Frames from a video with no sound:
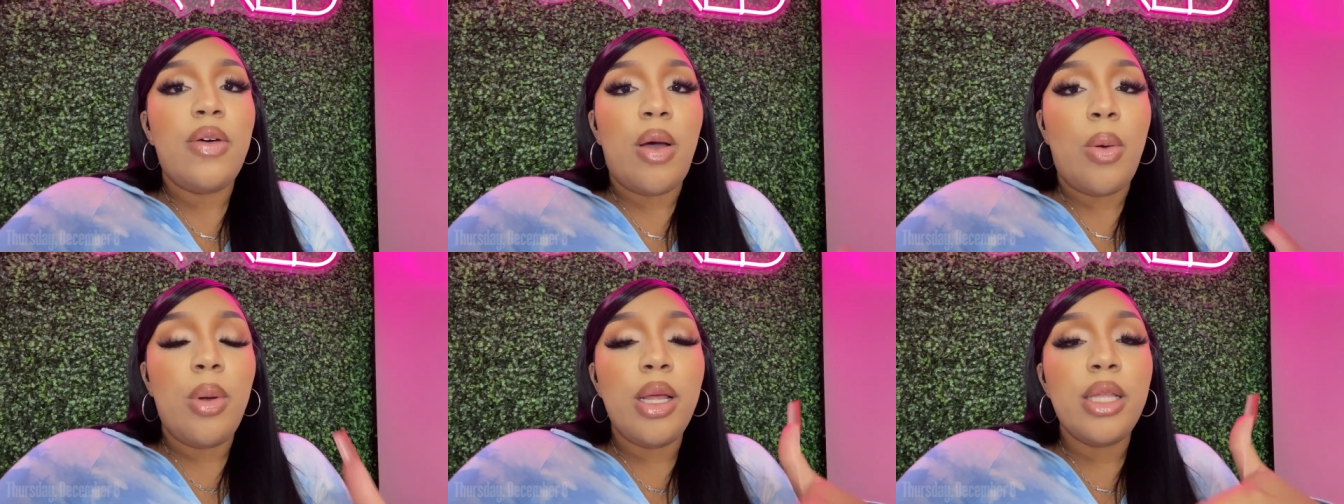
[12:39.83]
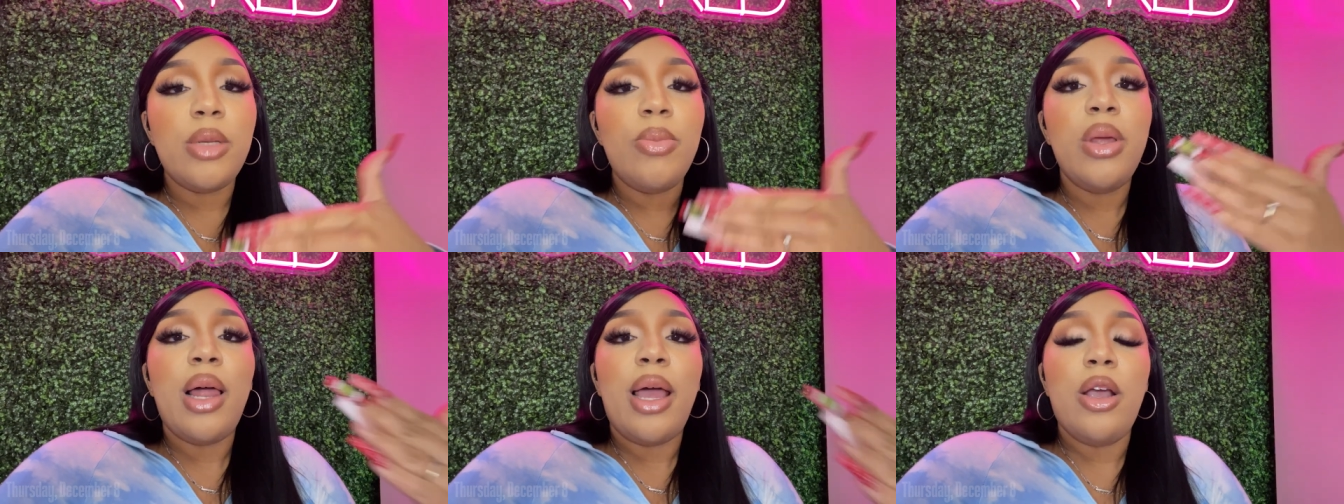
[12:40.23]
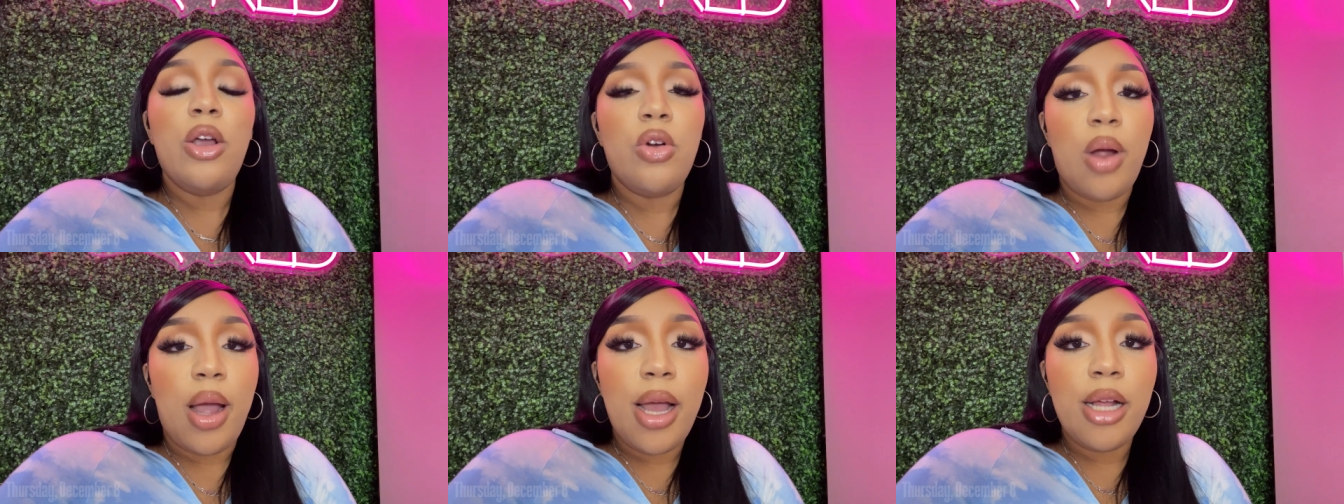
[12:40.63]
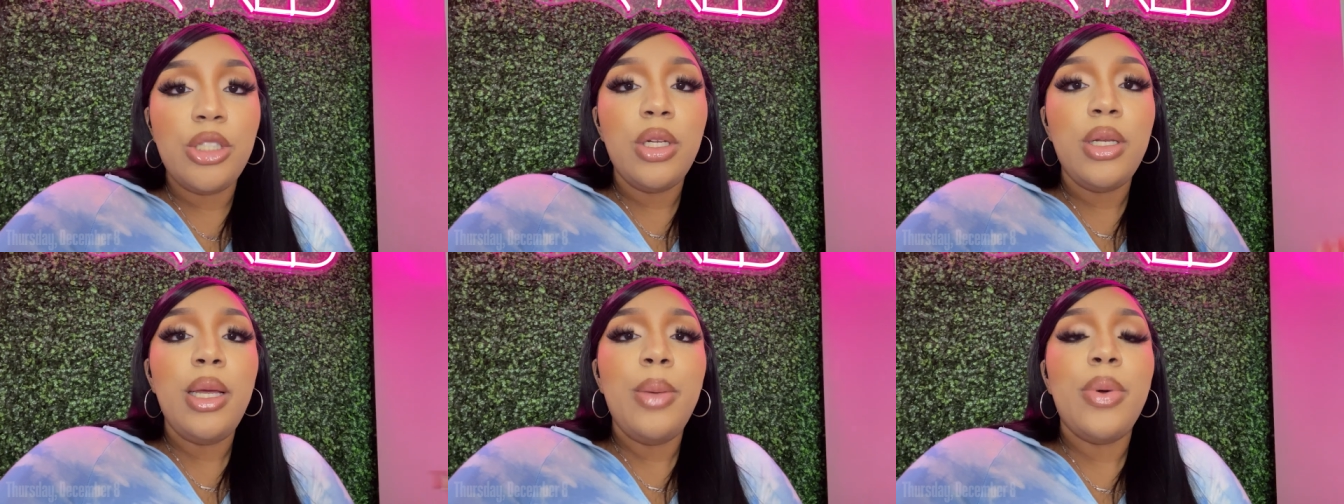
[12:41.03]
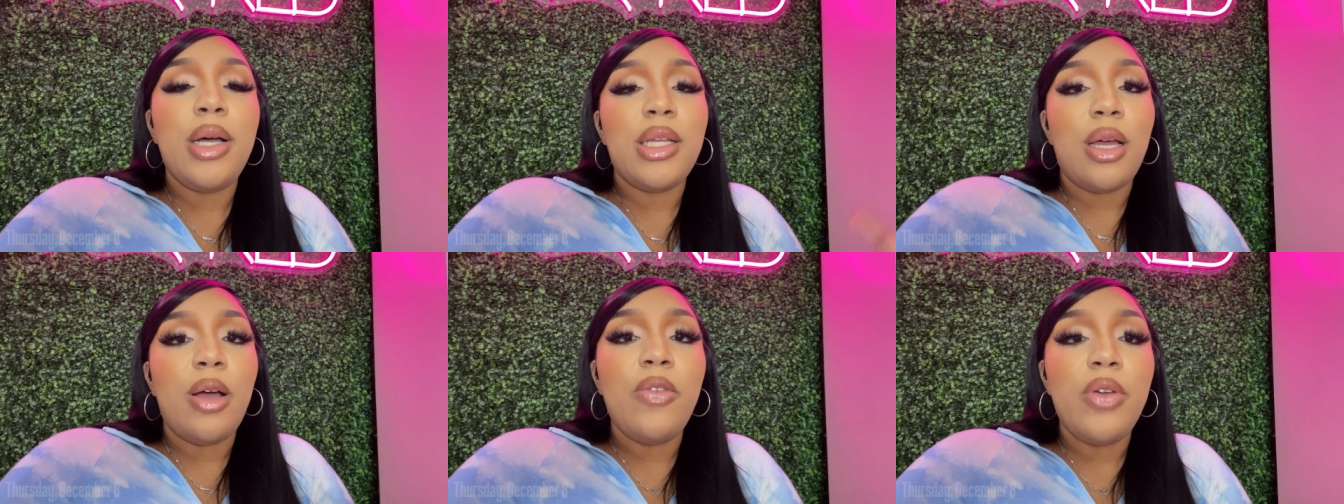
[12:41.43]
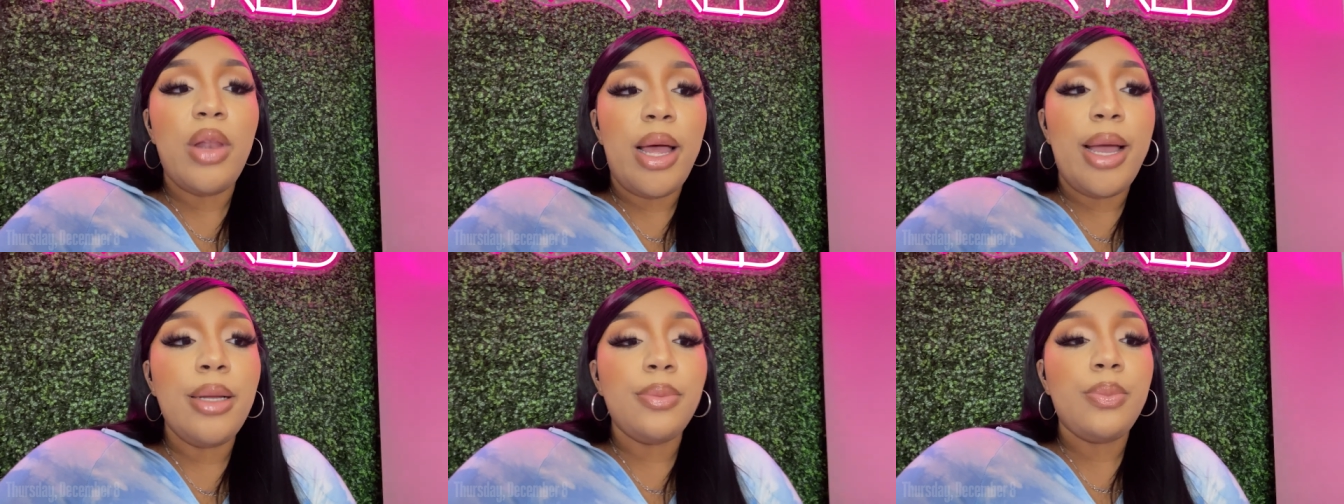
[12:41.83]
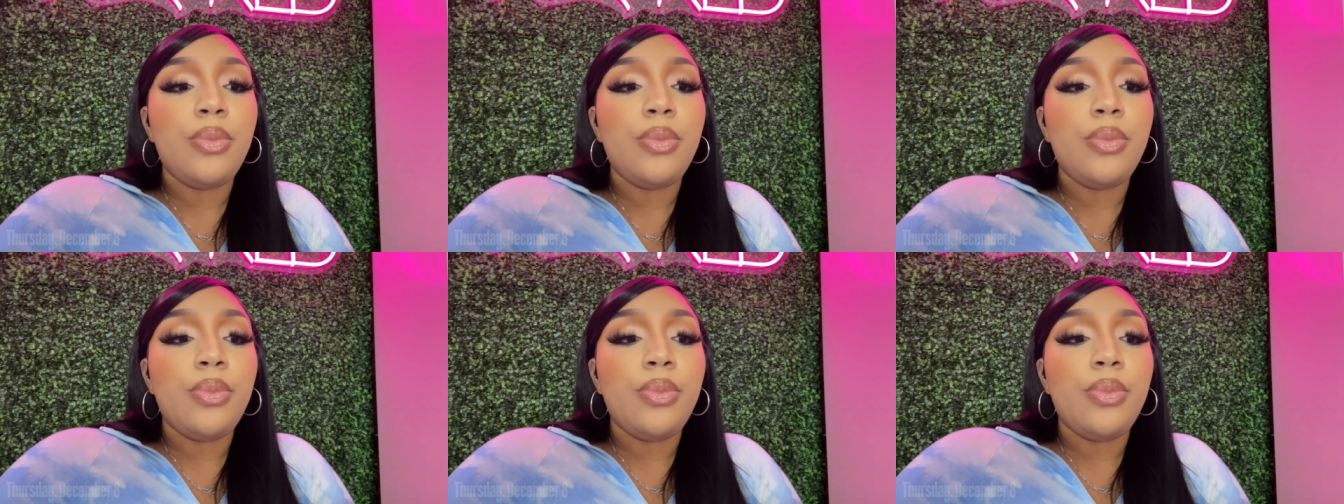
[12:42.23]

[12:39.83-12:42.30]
I want it to be like gradually because I feel like